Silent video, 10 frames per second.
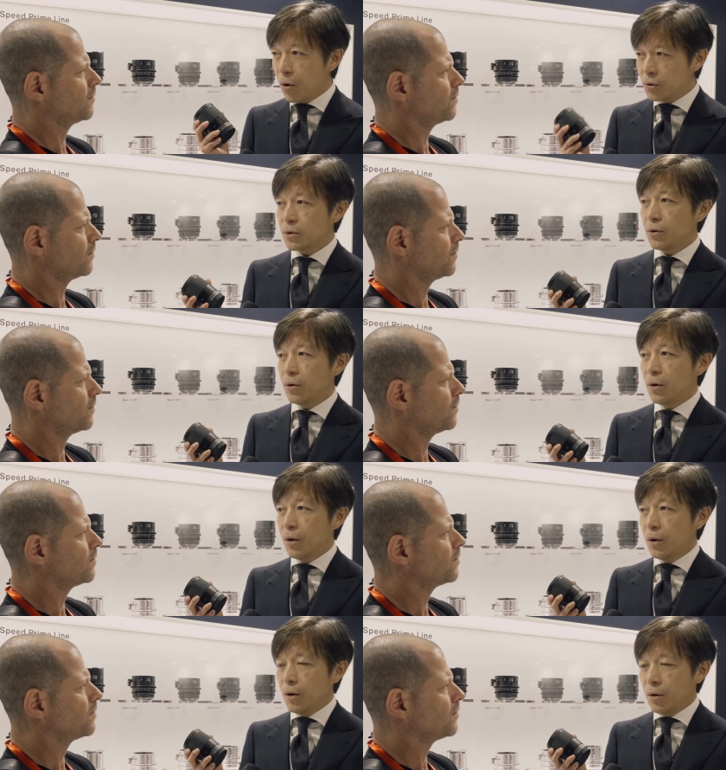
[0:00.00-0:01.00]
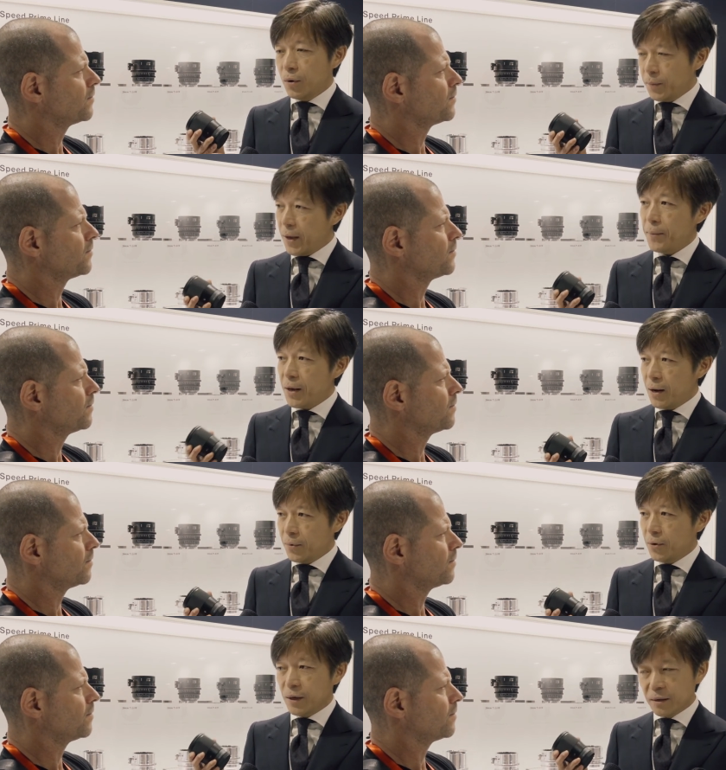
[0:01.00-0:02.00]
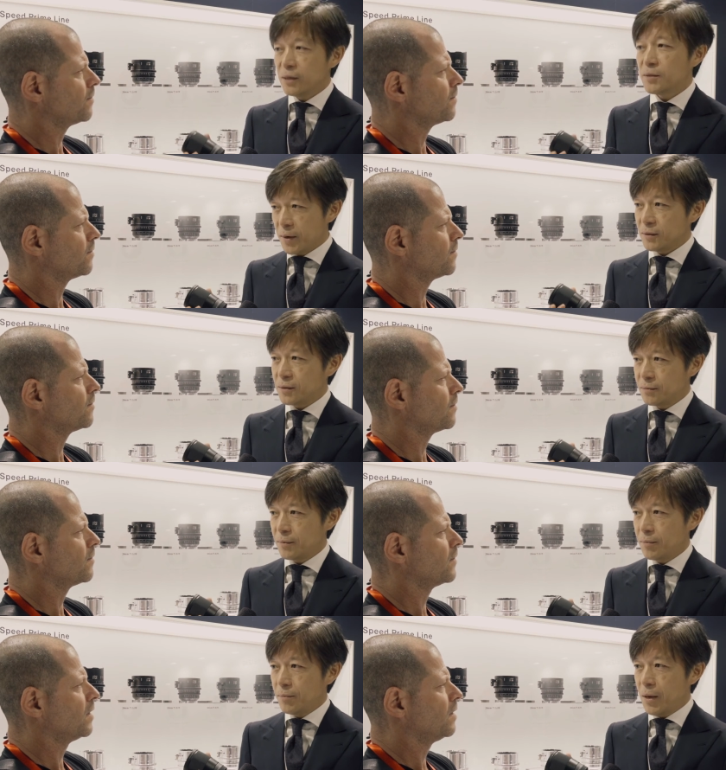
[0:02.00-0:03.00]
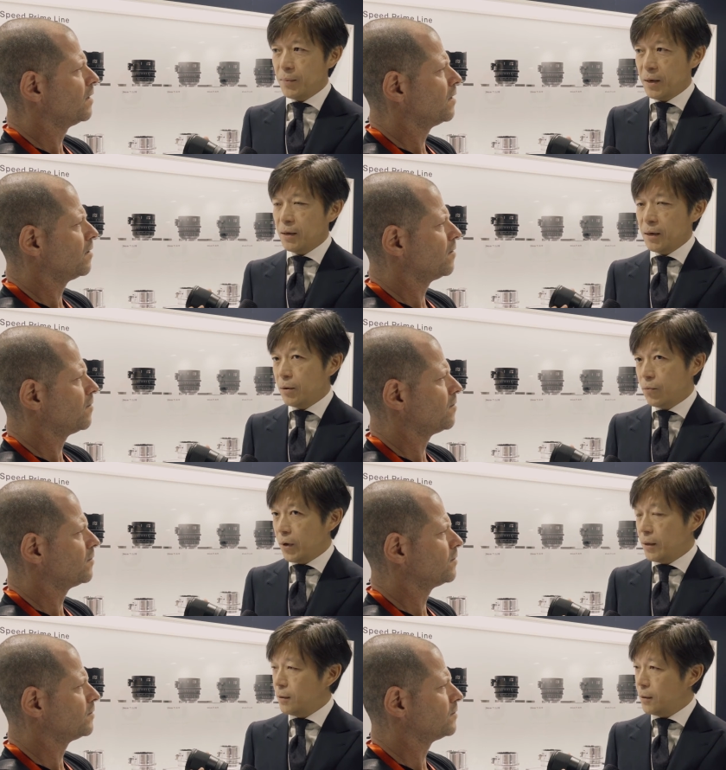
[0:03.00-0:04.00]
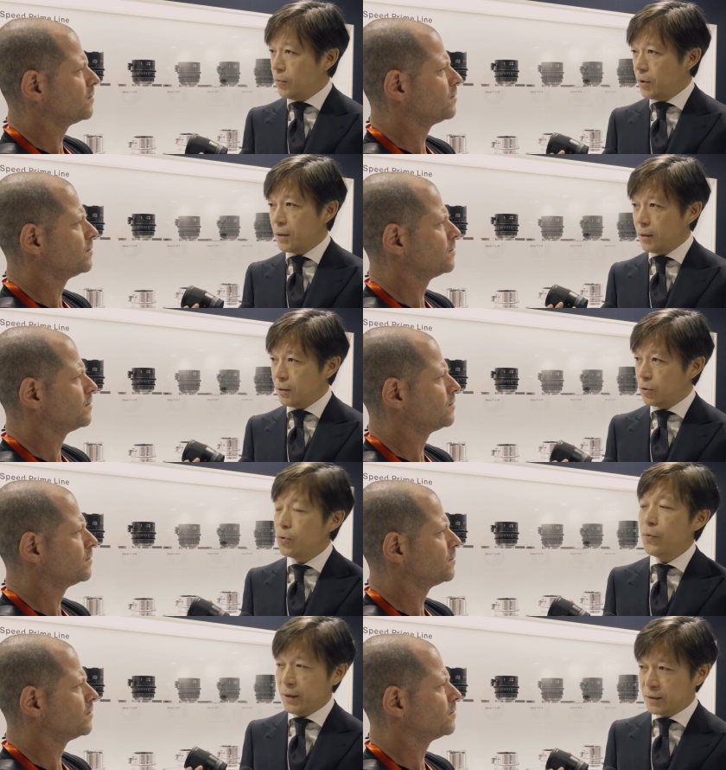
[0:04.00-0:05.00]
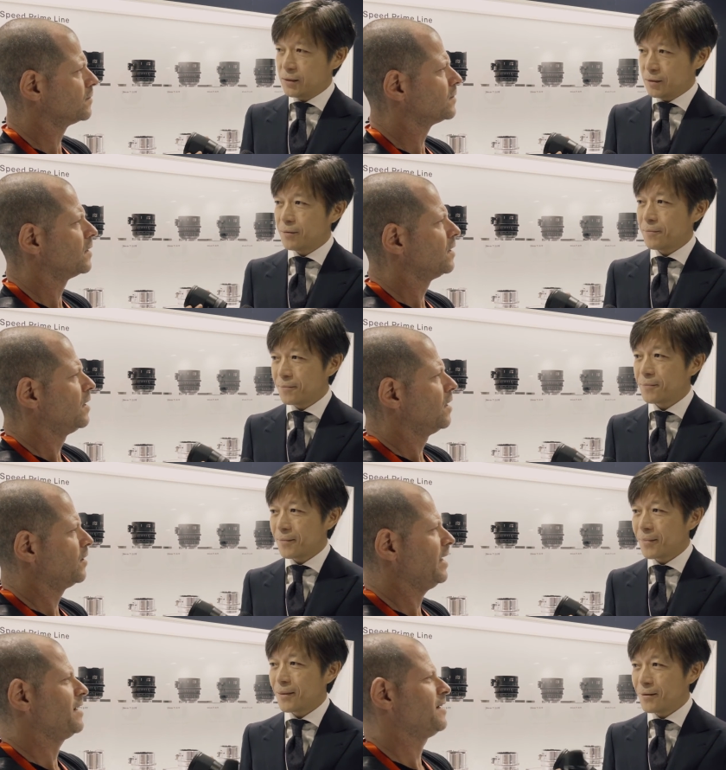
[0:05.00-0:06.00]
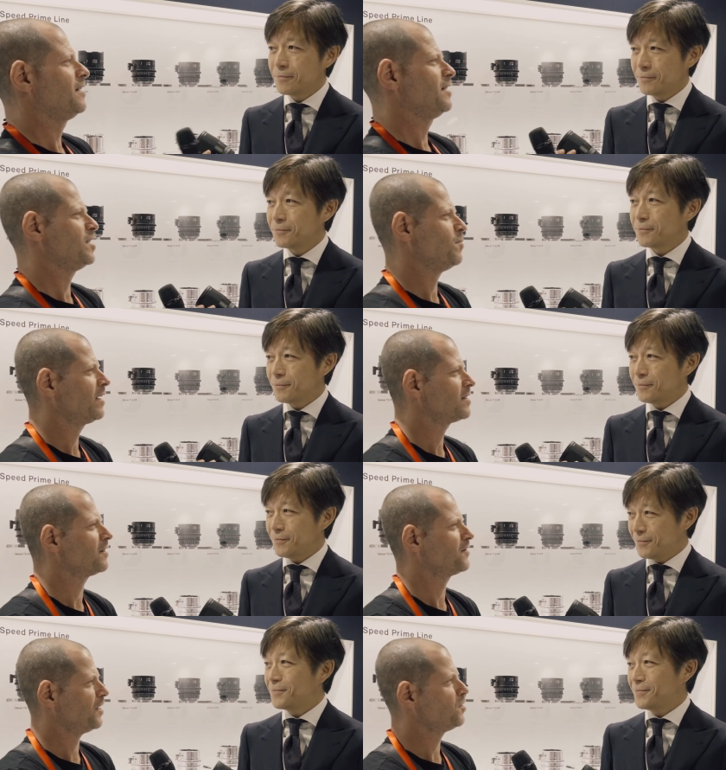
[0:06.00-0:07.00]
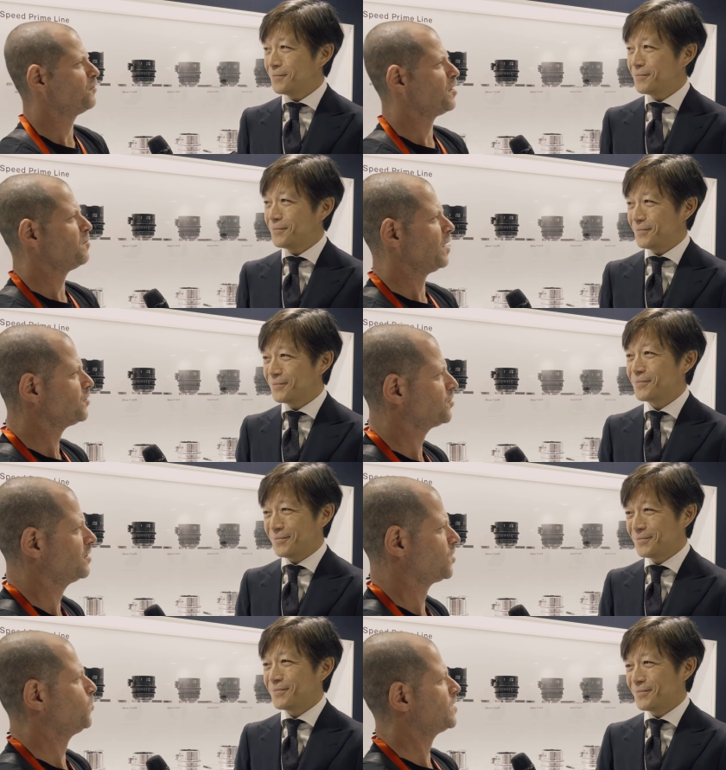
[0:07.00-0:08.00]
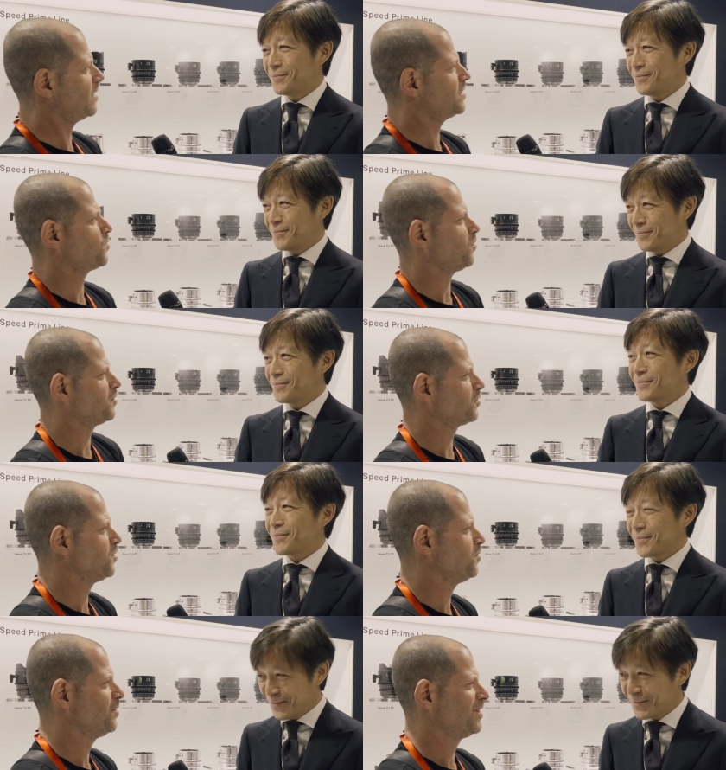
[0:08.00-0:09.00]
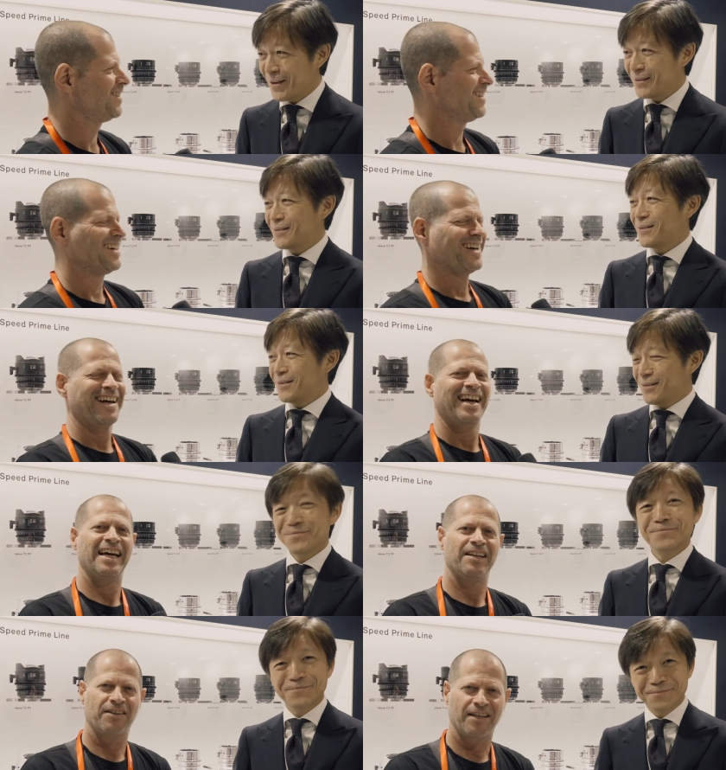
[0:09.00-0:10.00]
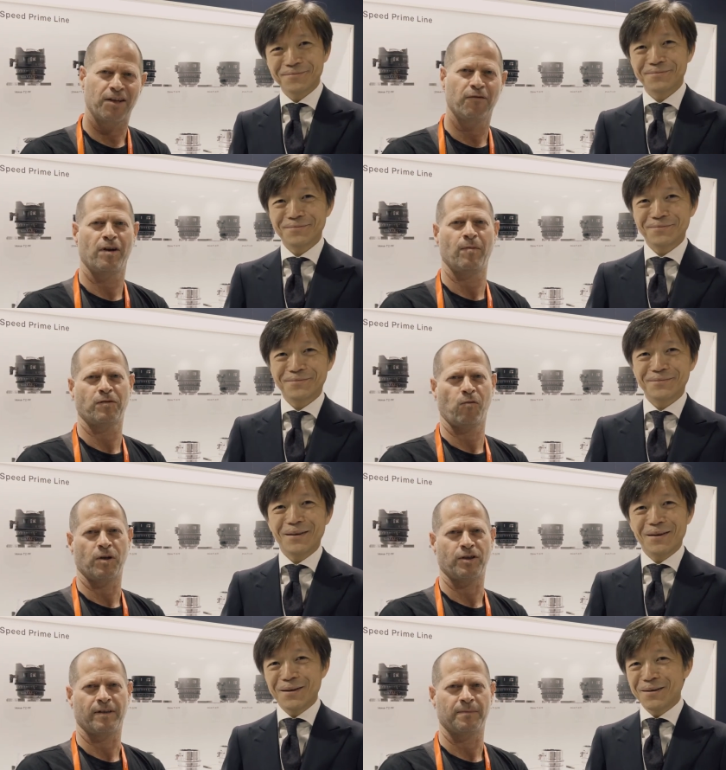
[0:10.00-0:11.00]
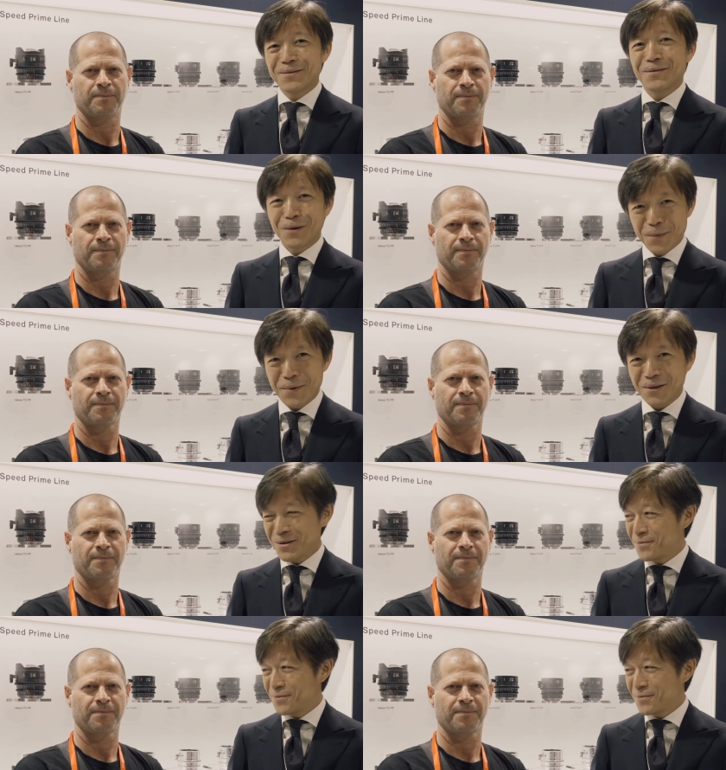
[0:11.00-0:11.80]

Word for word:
Speaker 1: also will be available in this month, maybe in, within two weeks.
Speaker 2: Okay. Yamaki-san, thank you very much. It's always nice talking to you. Yes. And thank you very much for watching.
Speaker 1: Thank you very much.